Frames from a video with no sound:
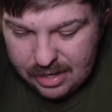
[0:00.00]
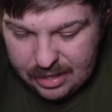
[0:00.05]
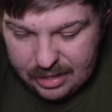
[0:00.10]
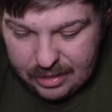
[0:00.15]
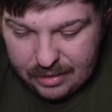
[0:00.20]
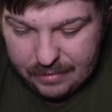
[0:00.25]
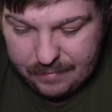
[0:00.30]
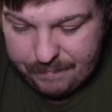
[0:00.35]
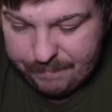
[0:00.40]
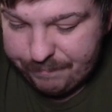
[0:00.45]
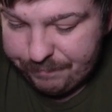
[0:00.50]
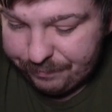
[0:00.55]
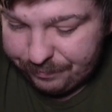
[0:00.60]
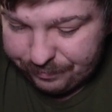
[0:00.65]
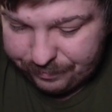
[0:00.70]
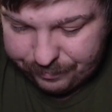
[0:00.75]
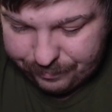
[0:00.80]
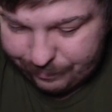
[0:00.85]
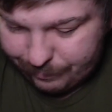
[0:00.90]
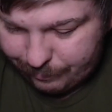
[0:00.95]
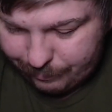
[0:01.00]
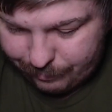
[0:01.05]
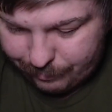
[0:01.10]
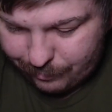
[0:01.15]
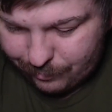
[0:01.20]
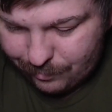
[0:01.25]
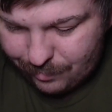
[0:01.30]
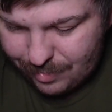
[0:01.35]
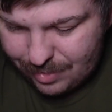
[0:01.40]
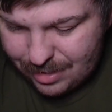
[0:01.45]
Um,
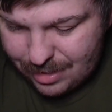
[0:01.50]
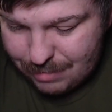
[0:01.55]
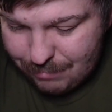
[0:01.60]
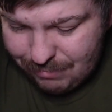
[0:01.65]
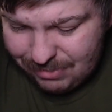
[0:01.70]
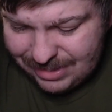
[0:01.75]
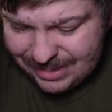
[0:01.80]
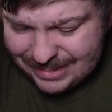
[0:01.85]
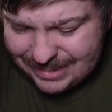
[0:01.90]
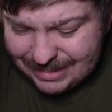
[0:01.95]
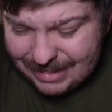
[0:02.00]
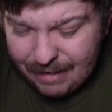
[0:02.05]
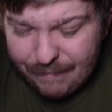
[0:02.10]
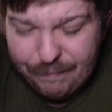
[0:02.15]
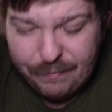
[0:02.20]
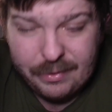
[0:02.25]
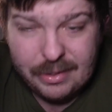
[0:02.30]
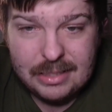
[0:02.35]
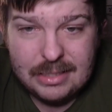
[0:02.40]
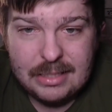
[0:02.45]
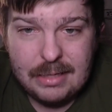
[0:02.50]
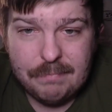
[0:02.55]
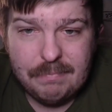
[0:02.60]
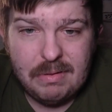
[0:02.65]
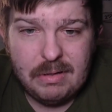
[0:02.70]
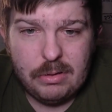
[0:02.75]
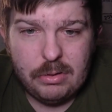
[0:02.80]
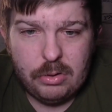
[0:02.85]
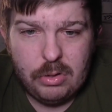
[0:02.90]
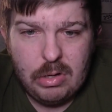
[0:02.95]
but it's definitely
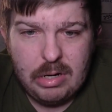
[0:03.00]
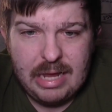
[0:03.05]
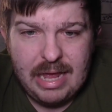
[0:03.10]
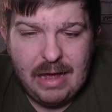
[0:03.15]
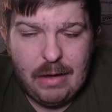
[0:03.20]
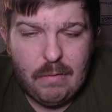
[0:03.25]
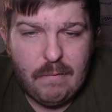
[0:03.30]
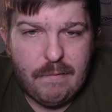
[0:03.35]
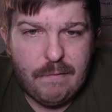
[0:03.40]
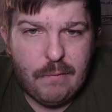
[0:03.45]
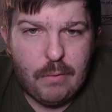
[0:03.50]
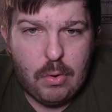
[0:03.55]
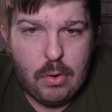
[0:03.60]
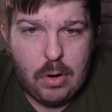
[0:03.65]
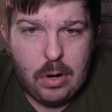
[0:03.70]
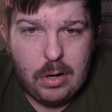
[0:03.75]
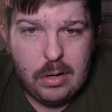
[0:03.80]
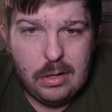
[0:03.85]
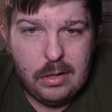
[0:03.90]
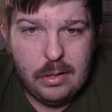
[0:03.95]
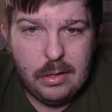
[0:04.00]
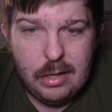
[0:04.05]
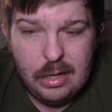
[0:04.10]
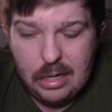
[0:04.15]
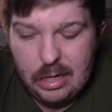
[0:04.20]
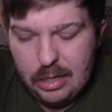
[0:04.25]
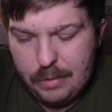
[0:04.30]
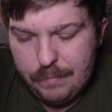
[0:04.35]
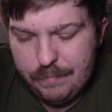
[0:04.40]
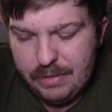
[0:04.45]
something to look out for
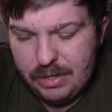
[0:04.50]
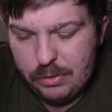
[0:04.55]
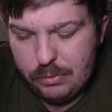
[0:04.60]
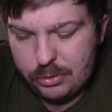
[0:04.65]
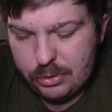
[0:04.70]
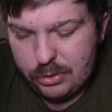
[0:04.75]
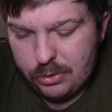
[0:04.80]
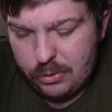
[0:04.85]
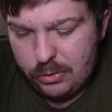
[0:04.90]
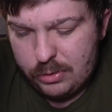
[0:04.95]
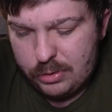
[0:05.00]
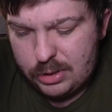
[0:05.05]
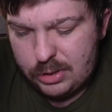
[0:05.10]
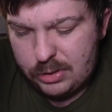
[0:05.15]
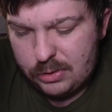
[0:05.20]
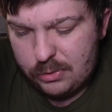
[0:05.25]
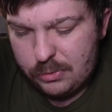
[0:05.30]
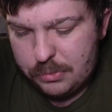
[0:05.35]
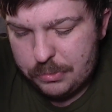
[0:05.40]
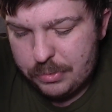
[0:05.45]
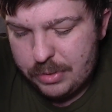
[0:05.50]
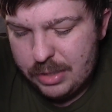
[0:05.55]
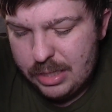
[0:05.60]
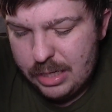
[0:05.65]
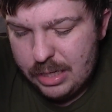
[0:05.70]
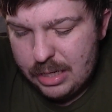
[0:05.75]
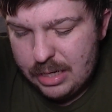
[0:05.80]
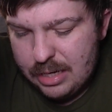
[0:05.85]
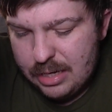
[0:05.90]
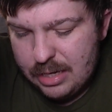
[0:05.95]
um, in regard to